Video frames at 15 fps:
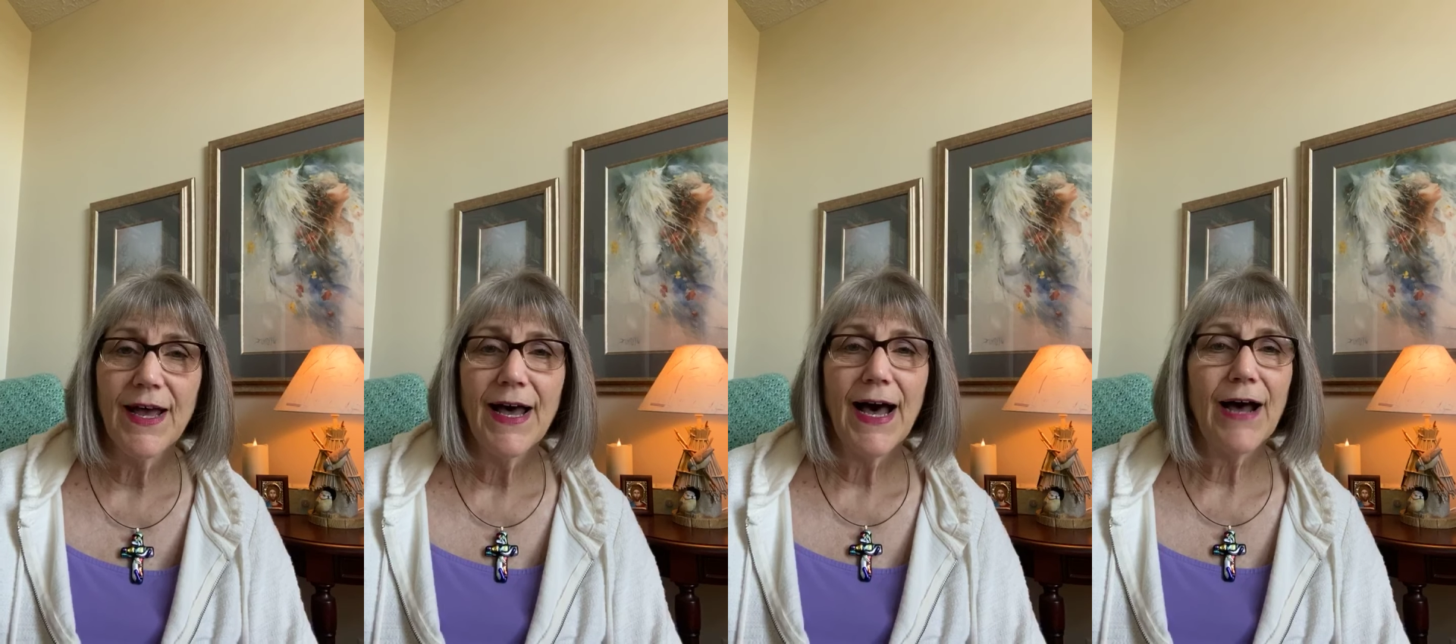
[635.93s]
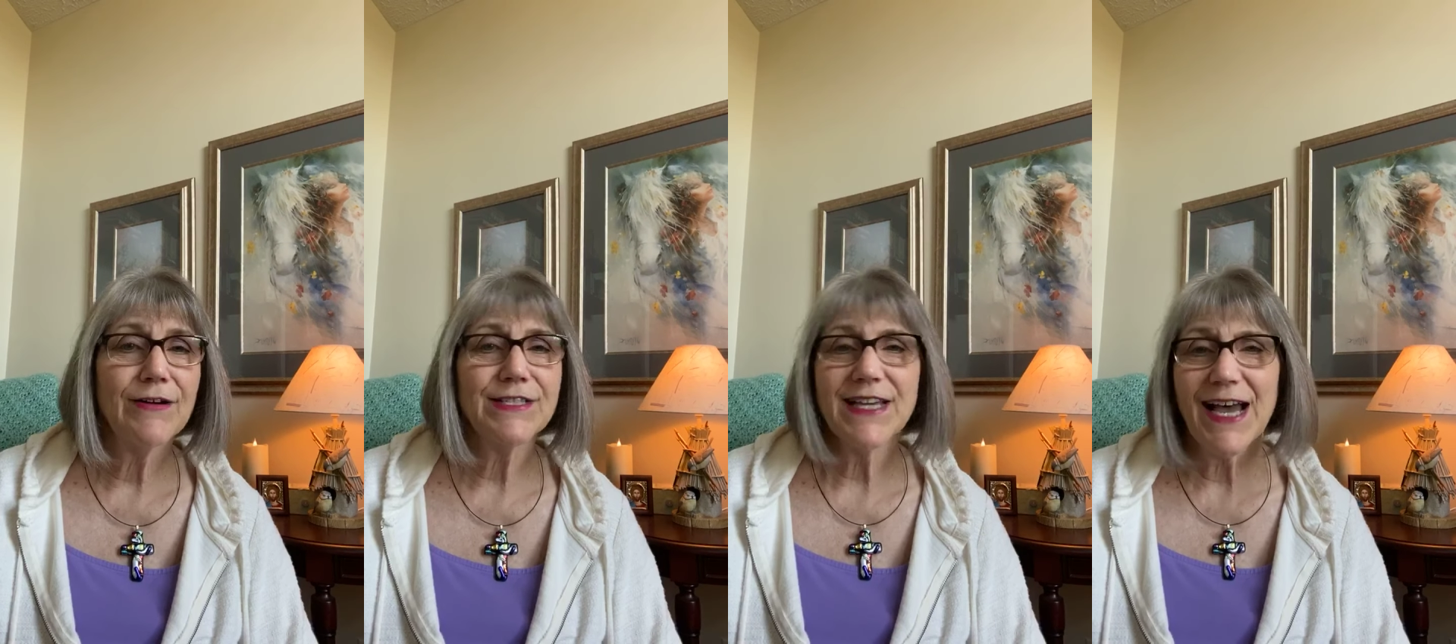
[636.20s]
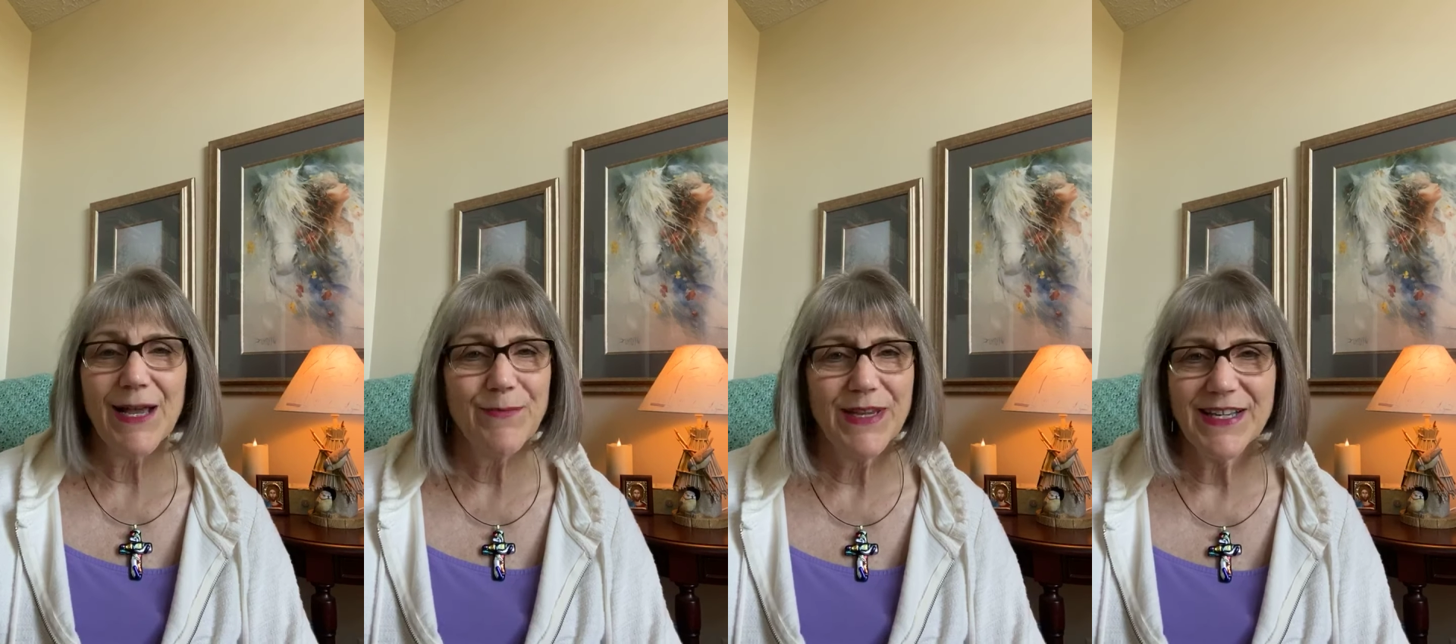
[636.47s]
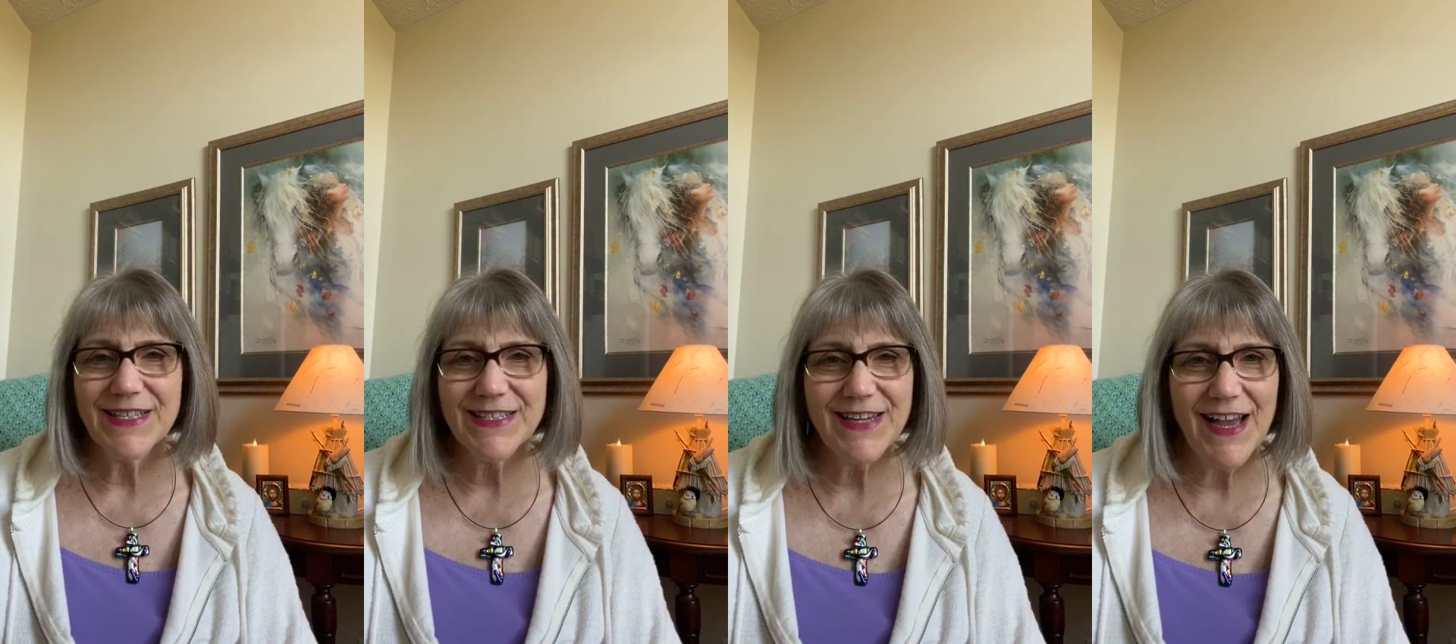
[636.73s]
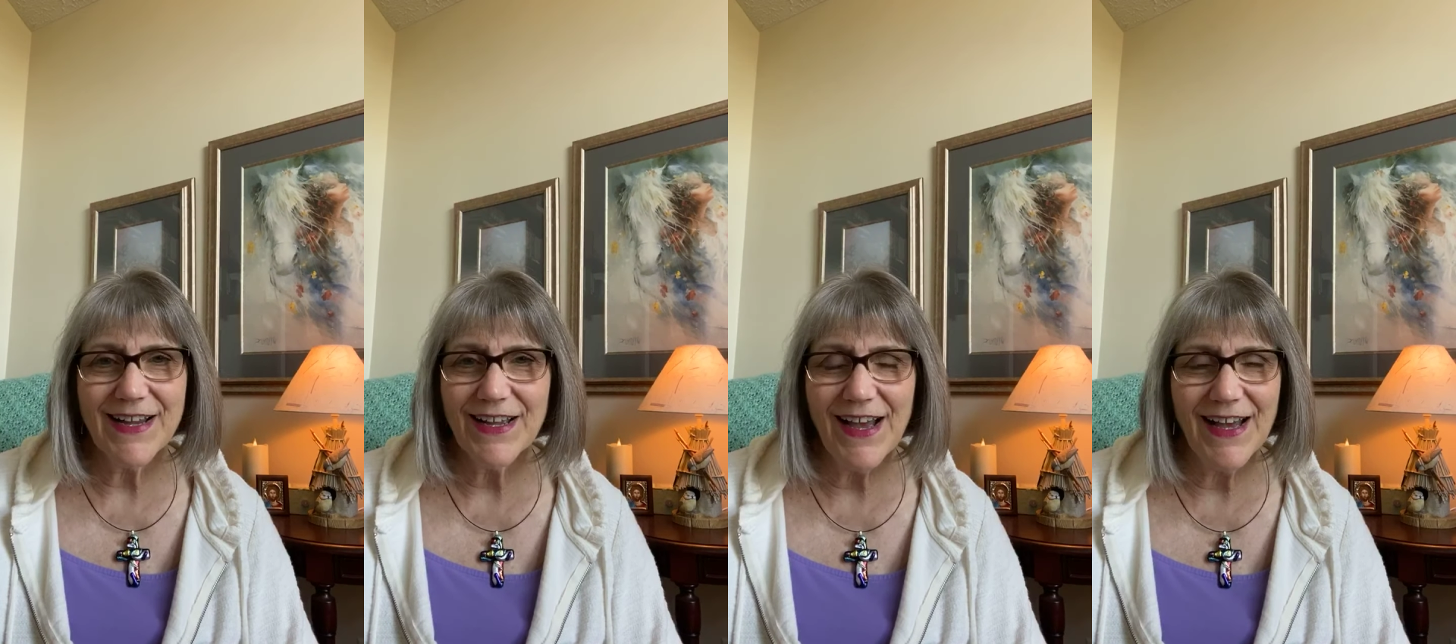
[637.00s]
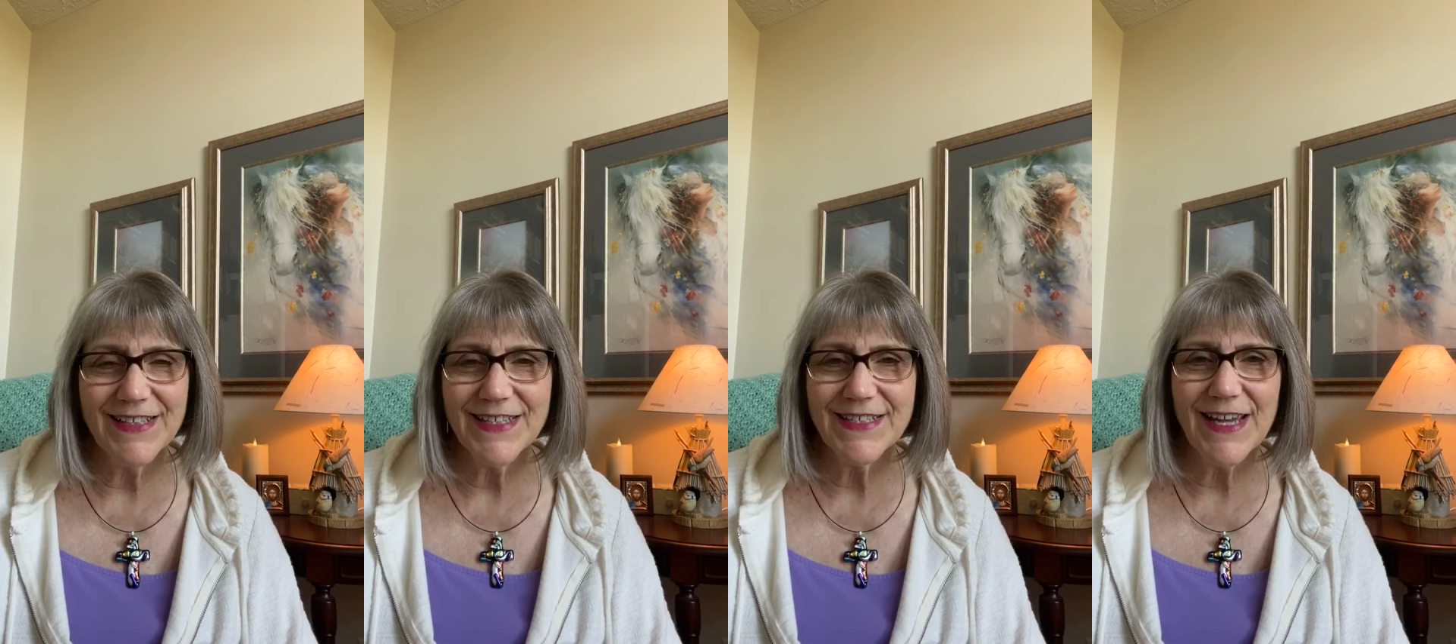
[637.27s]
Our timing is not
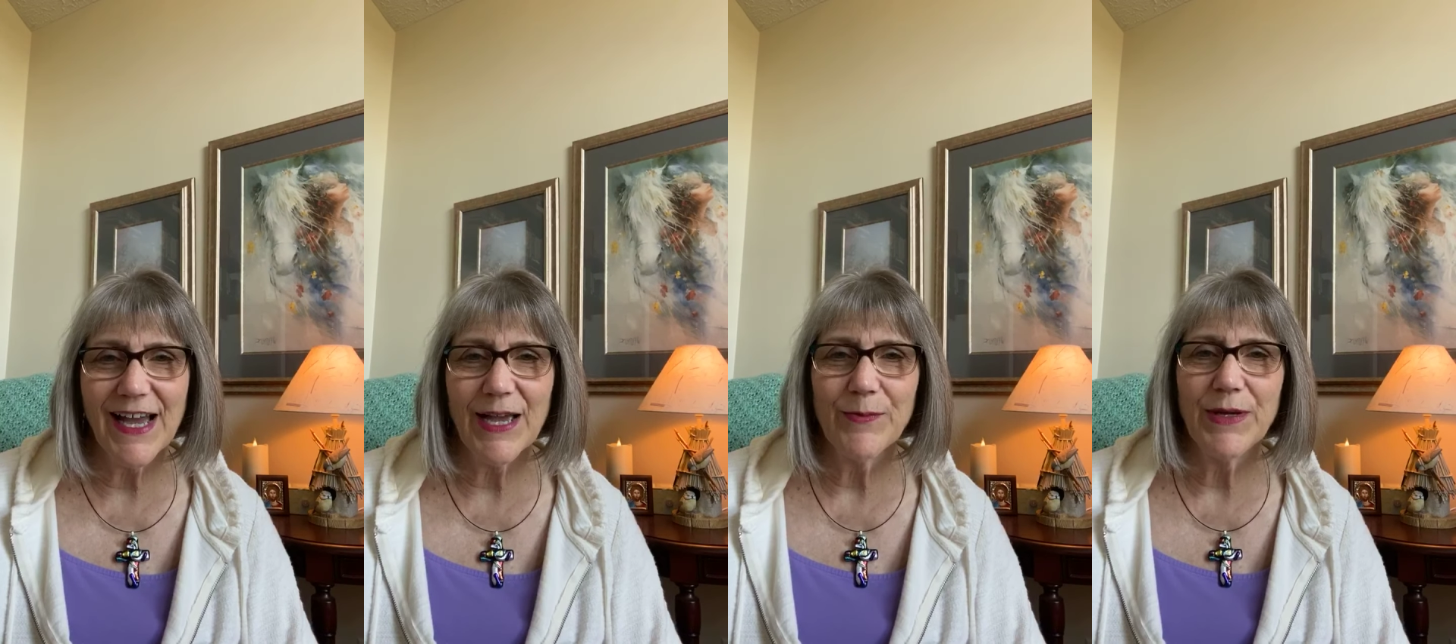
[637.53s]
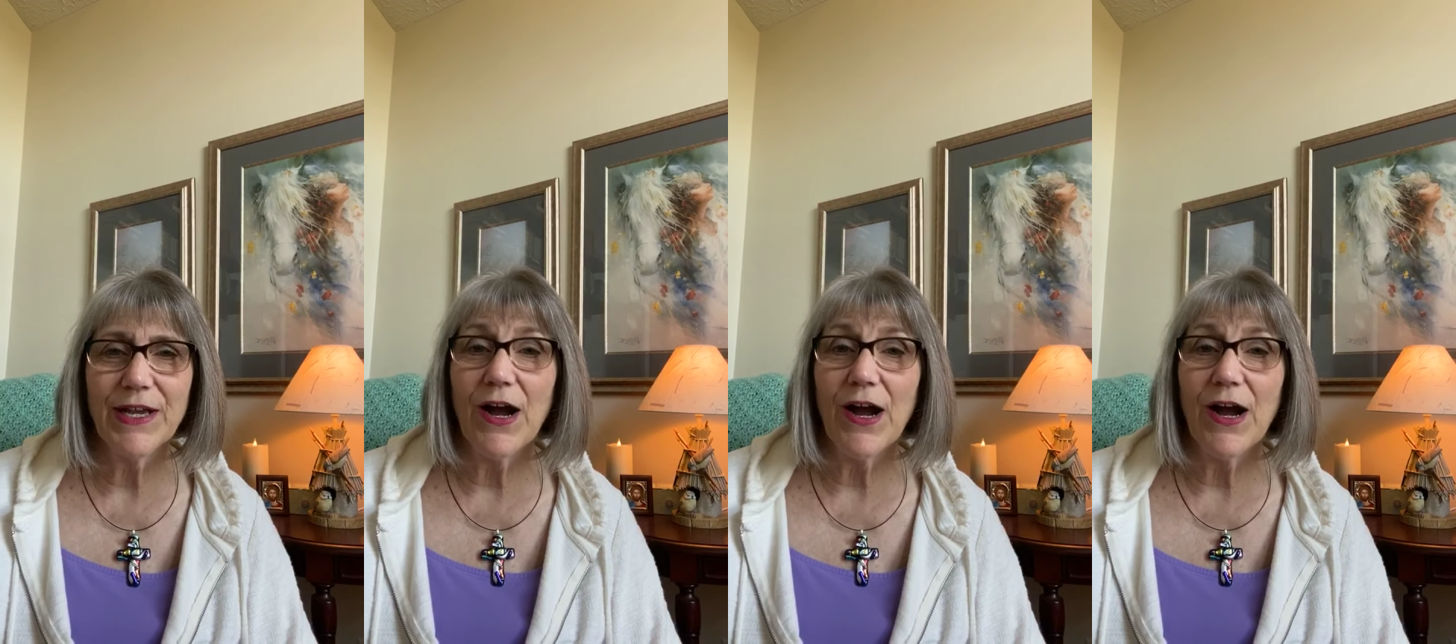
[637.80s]
God's timing.